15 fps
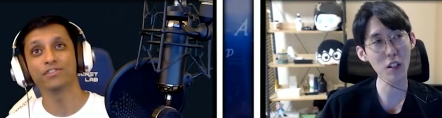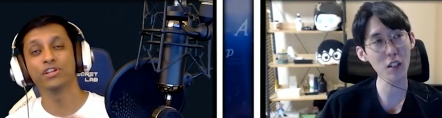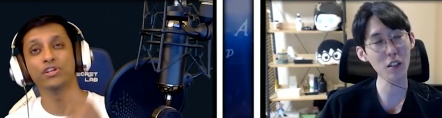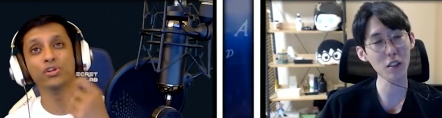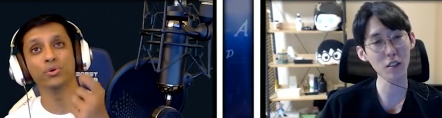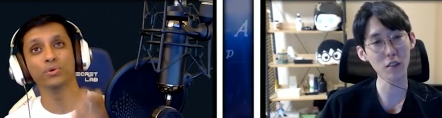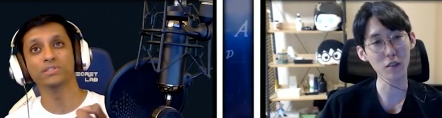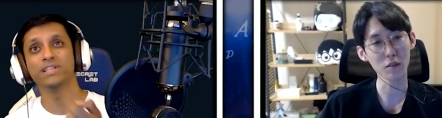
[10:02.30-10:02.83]
Speaker 1: to
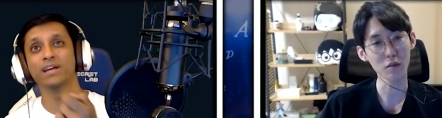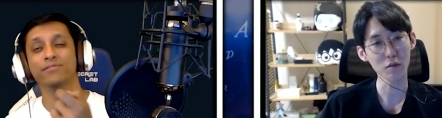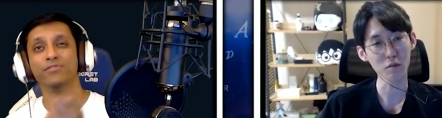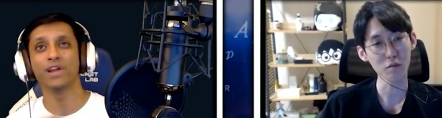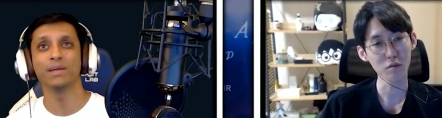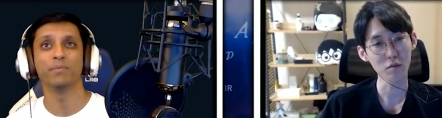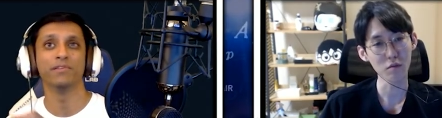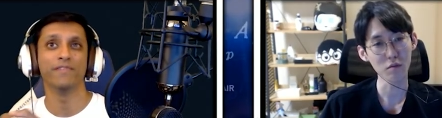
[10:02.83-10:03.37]
use that
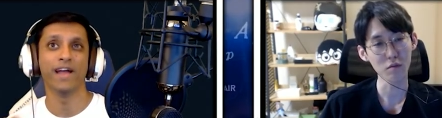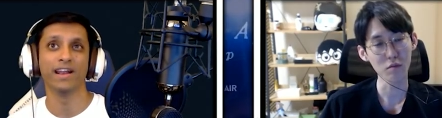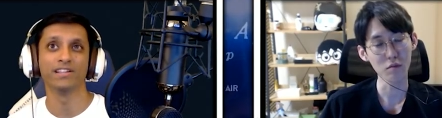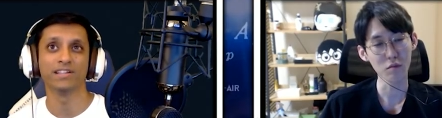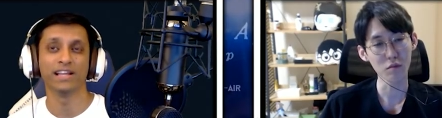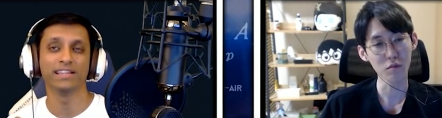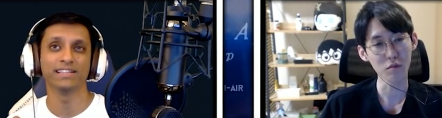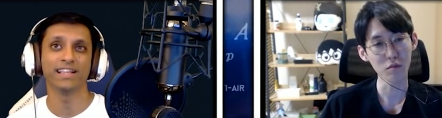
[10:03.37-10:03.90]
frame advantage.
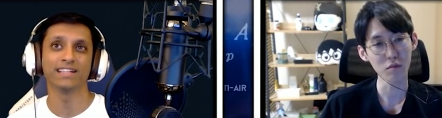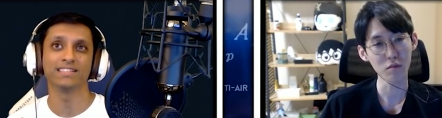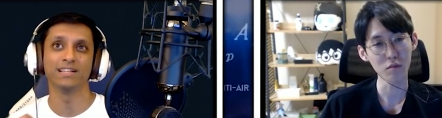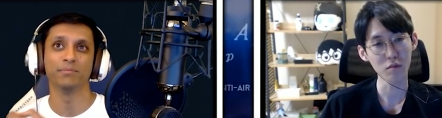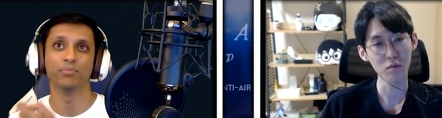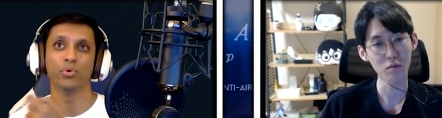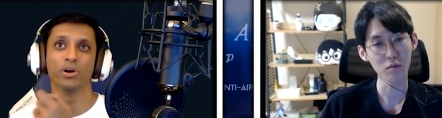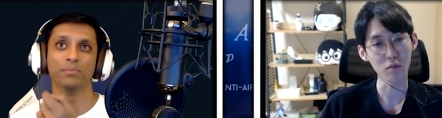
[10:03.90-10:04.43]
And I think that's an
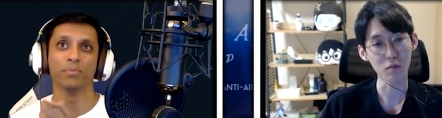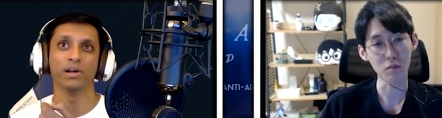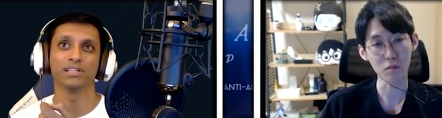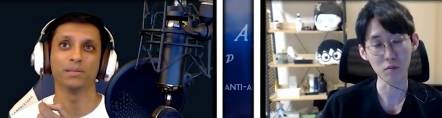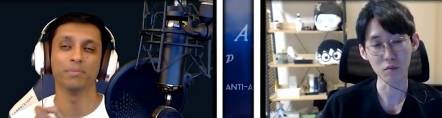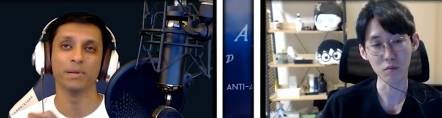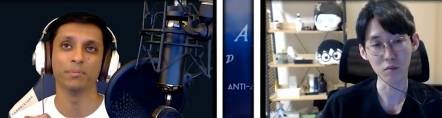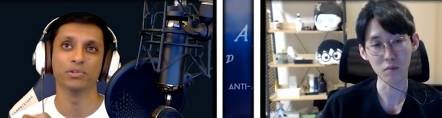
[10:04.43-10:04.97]
important part
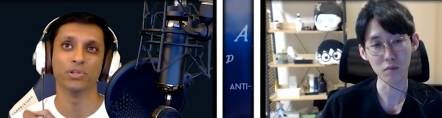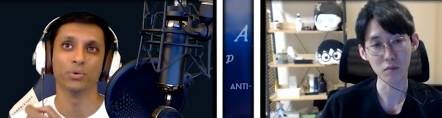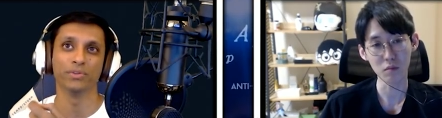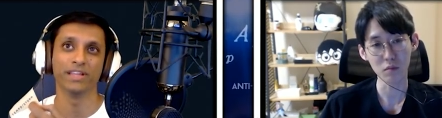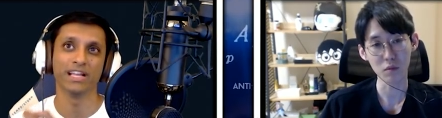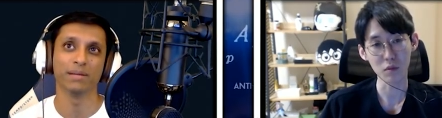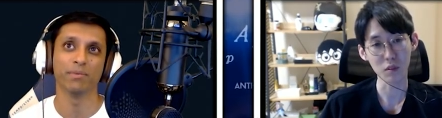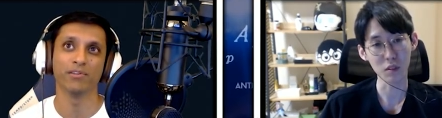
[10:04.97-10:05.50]
that people don't
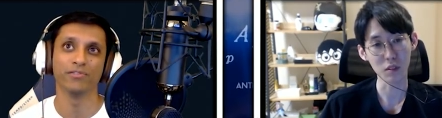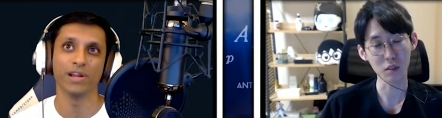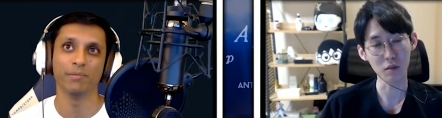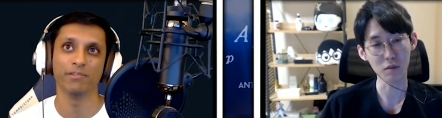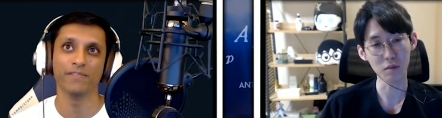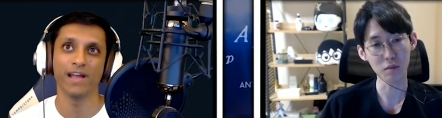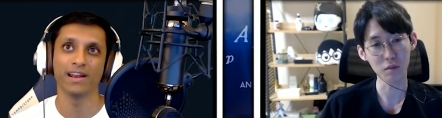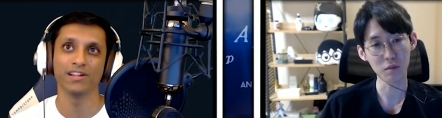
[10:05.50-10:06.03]
think about frame
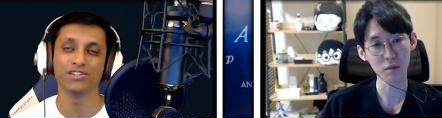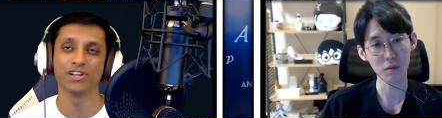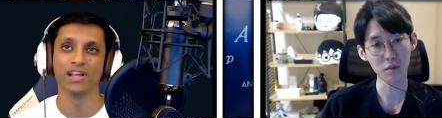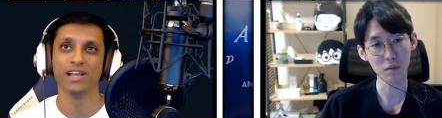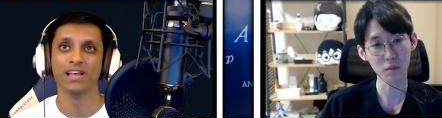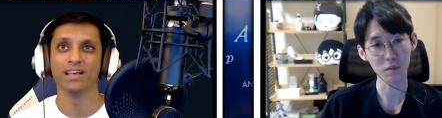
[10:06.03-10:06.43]
advantage.